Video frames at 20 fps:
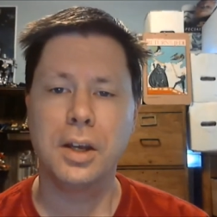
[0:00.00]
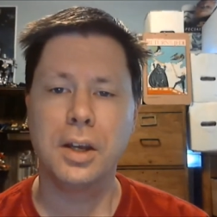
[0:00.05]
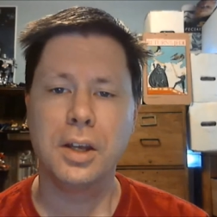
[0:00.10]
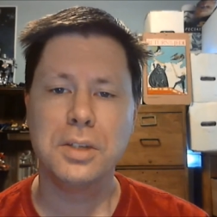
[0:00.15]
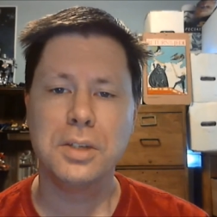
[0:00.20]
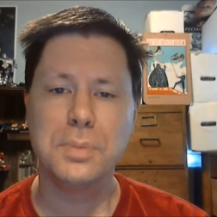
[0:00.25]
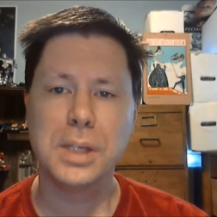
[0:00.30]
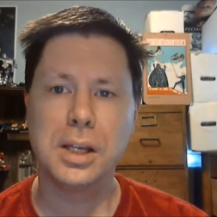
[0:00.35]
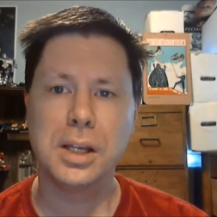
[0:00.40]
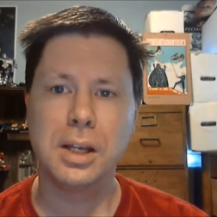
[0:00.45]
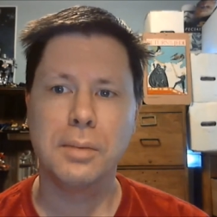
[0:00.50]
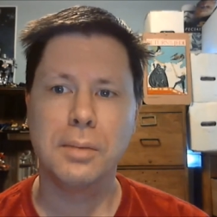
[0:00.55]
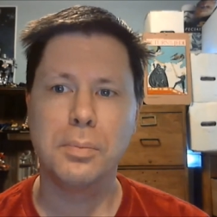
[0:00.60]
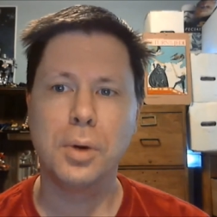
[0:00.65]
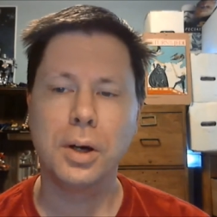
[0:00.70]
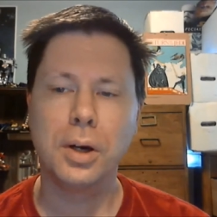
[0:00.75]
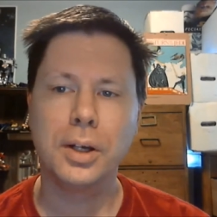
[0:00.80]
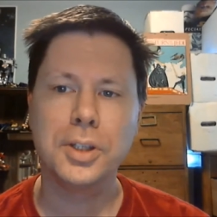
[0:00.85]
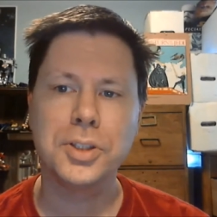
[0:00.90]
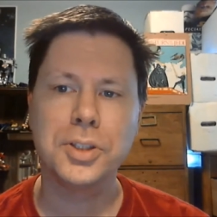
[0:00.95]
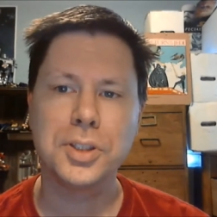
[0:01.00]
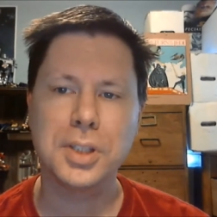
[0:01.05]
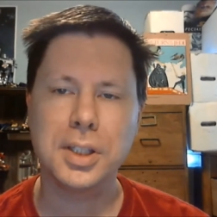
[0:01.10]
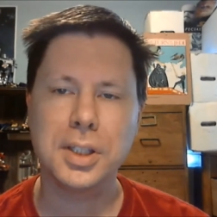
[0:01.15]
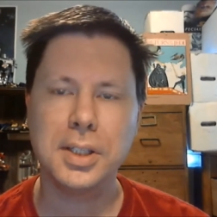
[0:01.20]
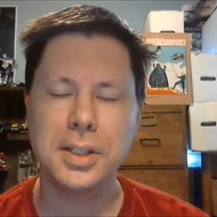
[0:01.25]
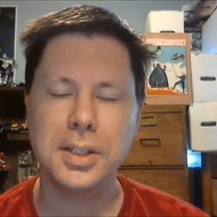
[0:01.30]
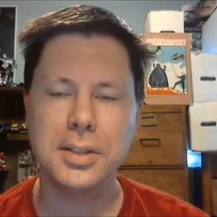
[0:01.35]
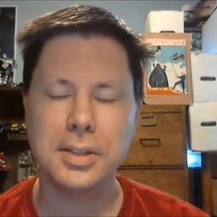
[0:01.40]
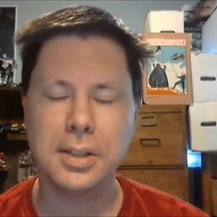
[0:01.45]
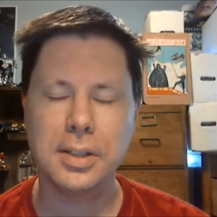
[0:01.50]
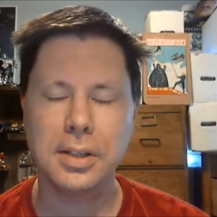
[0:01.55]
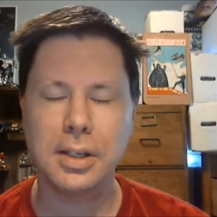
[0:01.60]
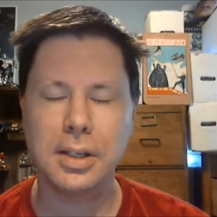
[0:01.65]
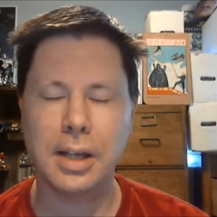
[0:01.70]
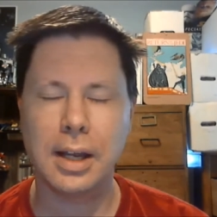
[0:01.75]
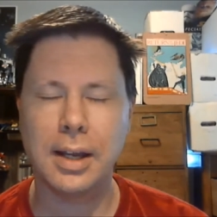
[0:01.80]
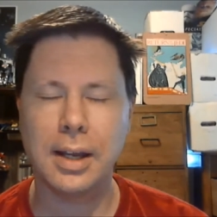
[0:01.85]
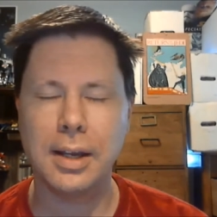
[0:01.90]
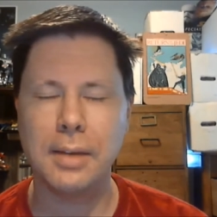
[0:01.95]
Speaking of books, to I
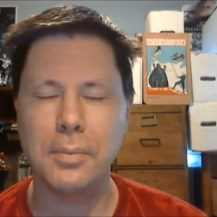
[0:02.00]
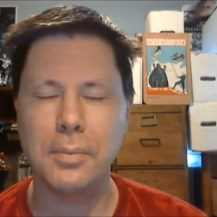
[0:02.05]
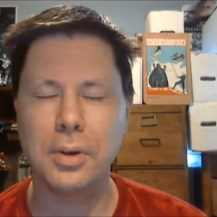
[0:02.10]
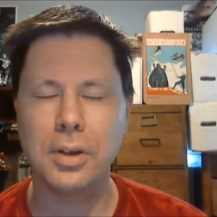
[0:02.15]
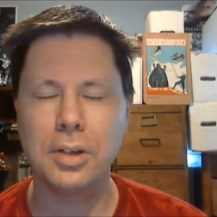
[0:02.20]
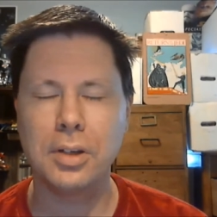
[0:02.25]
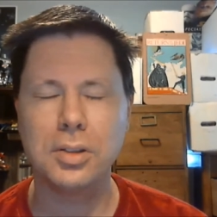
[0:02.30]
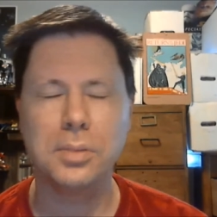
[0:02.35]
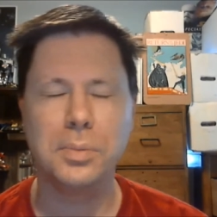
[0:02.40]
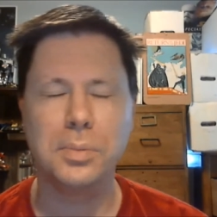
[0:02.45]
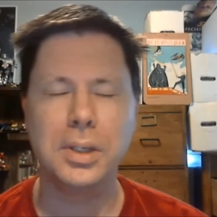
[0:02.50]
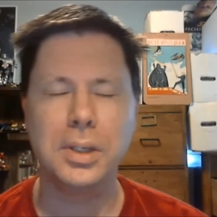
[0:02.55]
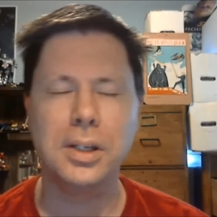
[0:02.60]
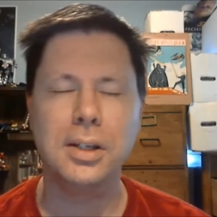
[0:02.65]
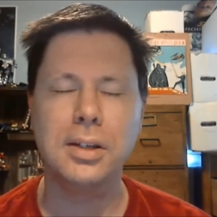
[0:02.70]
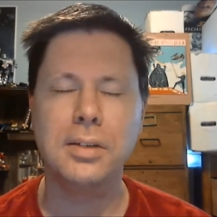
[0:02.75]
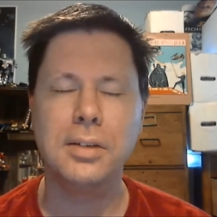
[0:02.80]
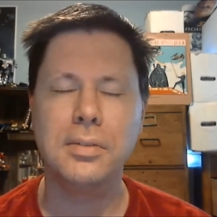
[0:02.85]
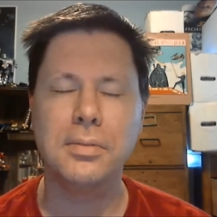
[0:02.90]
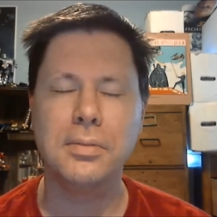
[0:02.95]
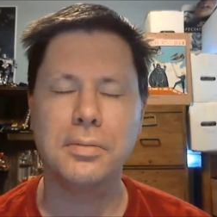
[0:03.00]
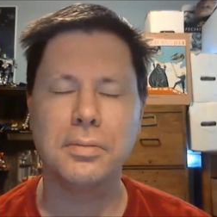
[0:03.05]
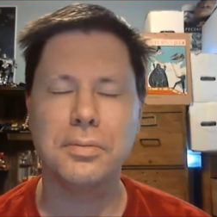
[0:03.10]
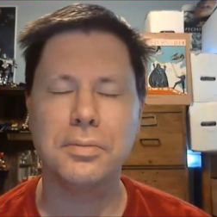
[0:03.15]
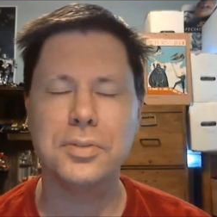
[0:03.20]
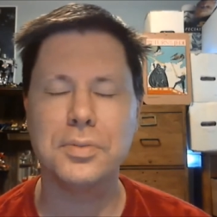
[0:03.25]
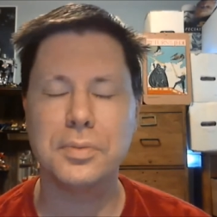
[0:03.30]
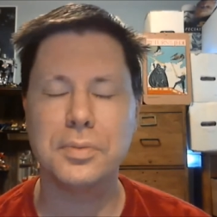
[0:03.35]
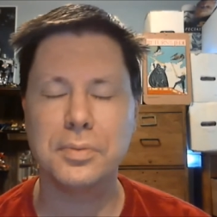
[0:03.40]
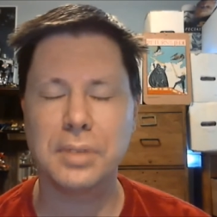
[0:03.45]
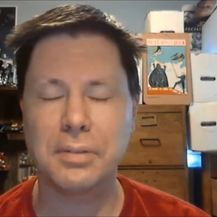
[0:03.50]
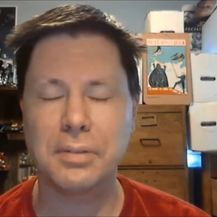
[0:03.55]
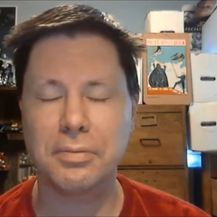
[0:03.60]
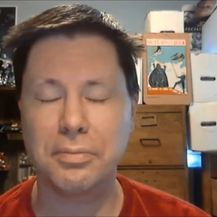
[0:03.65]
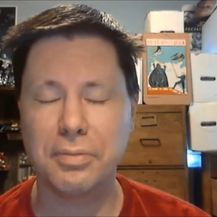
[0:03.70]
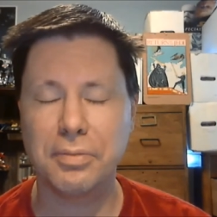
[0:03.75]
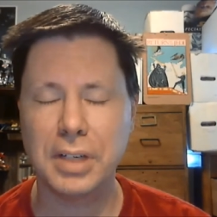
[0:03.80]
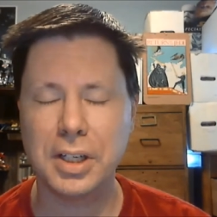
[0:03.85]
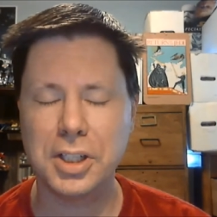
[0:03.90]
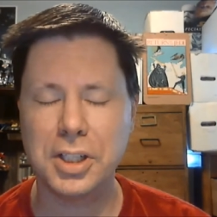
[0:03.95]
am going to be
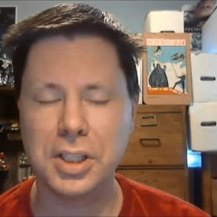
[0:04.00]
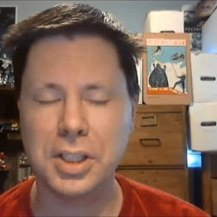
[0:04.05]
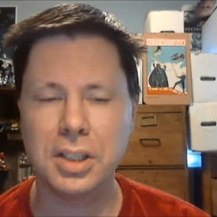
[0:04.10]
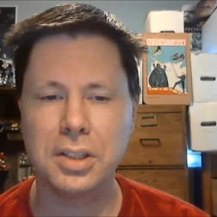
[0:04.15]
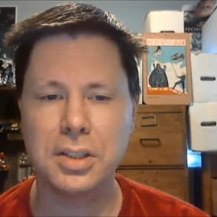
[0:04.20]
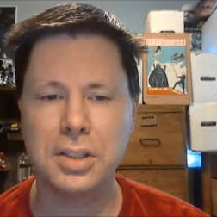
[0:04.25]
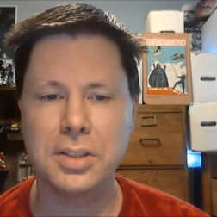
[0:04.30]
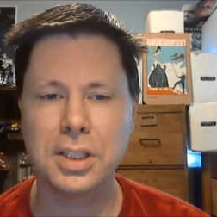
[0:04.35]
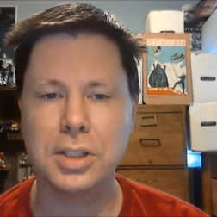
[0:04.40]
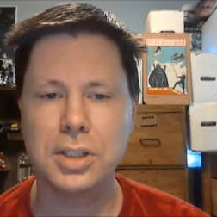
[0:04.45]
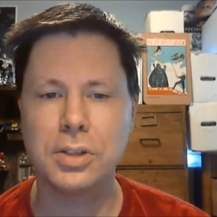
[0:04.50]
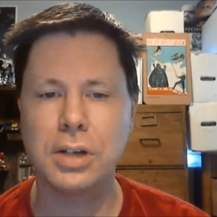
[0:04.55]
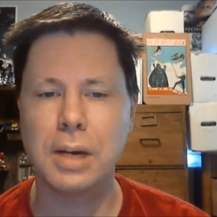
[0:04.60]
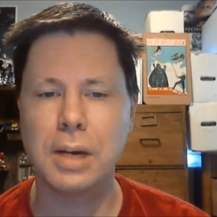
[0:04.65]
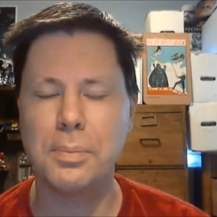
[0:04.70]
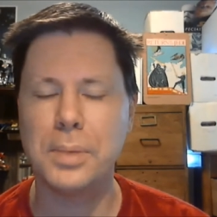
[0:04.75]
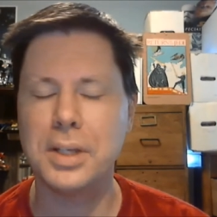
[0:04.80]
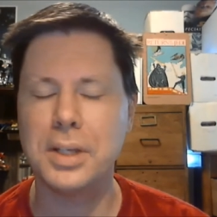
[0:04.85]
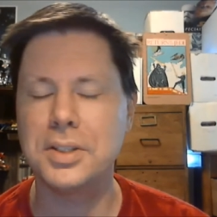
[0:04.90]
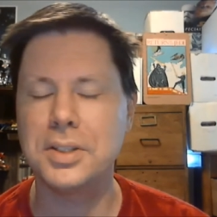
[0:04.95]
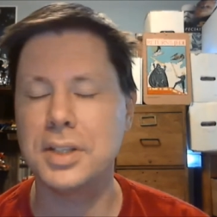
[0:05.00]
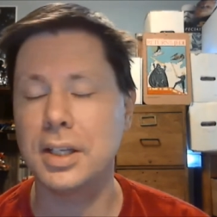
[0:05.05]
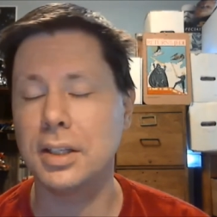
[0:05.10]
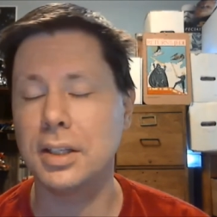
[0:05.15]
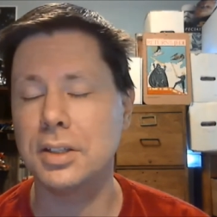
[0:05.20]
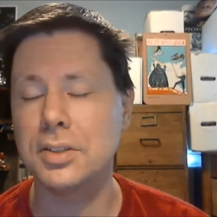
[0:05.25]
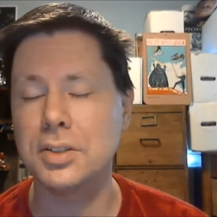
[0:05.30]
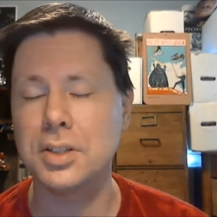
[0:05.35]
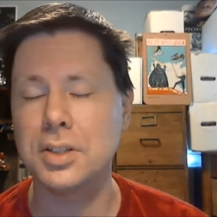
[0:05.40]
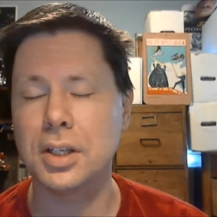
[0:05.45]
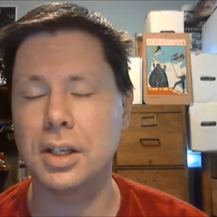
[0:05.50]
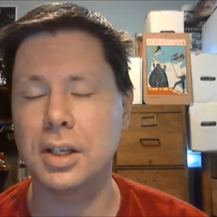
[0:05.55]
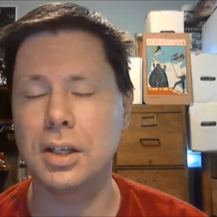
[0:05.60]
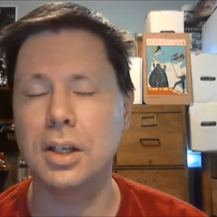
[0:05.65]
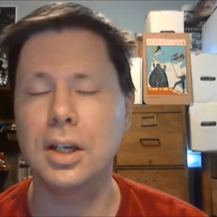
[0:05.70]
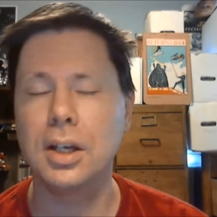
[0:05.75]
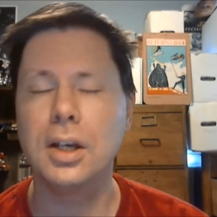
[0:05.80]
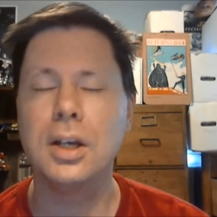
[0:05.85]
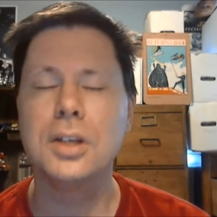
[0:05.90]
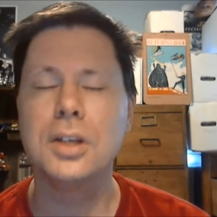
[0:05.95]
finishing this intro up by saying this is a
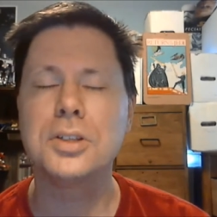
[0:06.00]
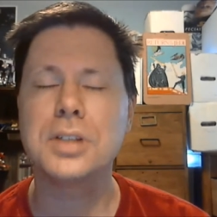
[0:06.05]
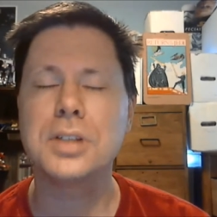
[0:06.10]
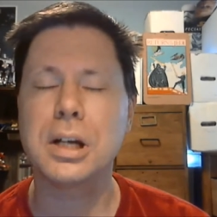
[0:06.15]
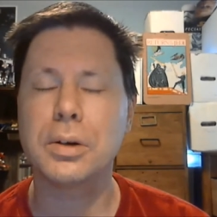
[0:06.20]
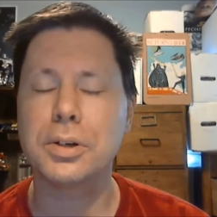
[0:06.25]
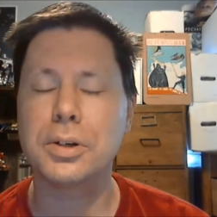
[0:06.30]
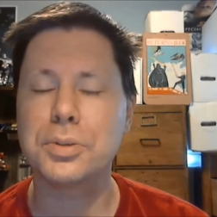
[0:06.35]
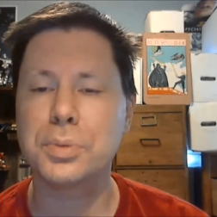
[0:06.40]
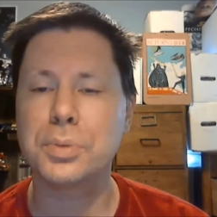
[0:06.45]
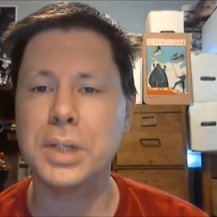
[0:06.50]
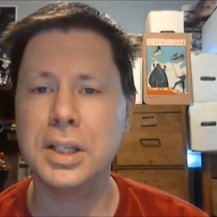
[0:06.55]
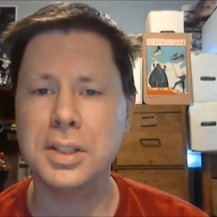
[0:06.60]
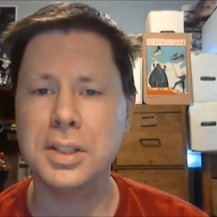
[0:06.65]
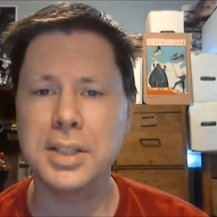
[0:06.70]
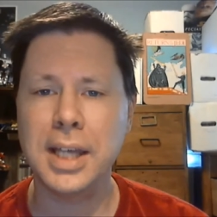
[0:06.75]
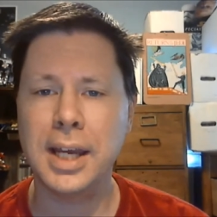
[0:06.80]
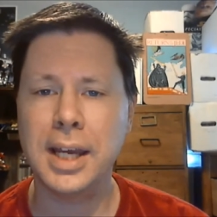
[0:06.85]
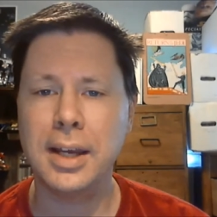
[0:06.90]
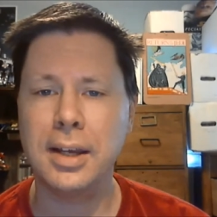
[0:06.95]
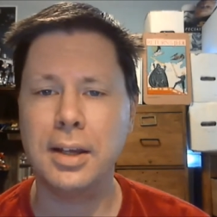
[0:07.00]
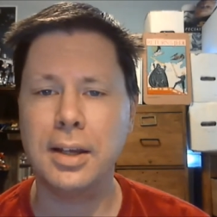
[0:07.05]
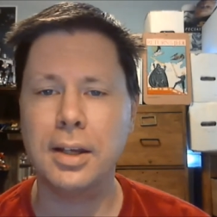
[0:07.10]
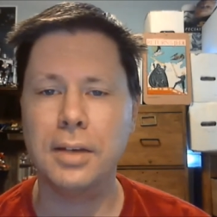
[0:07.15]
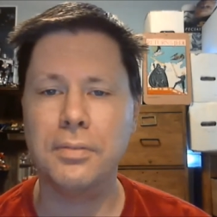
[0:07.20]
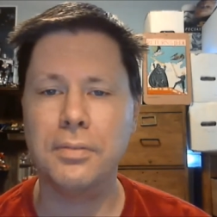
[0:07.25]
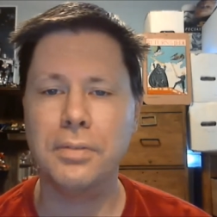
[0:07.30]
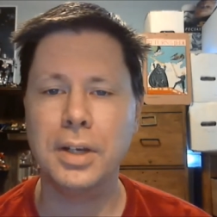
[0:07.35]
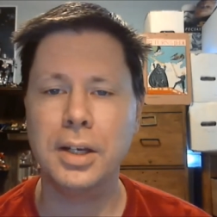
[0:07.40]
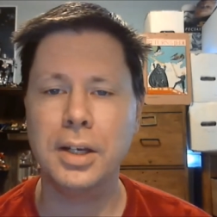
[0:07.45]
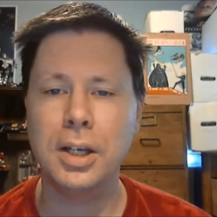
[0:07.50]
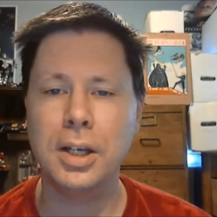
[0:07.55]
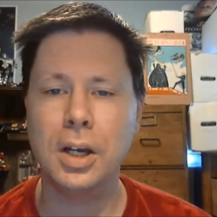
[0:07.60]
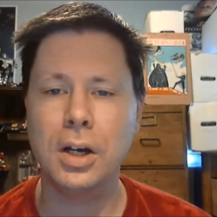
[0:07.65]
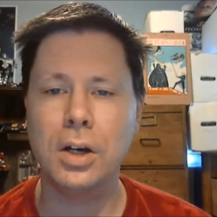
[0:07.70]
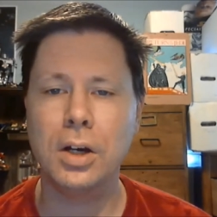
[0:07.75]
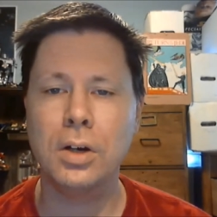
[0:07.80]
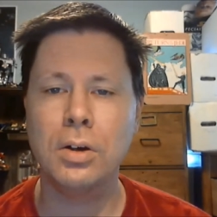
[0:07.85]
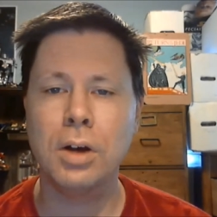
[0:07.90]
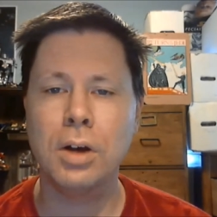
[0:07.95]
Star Wars Reads Day
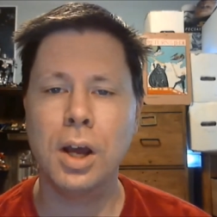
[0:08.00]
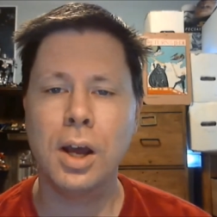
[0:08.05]
video.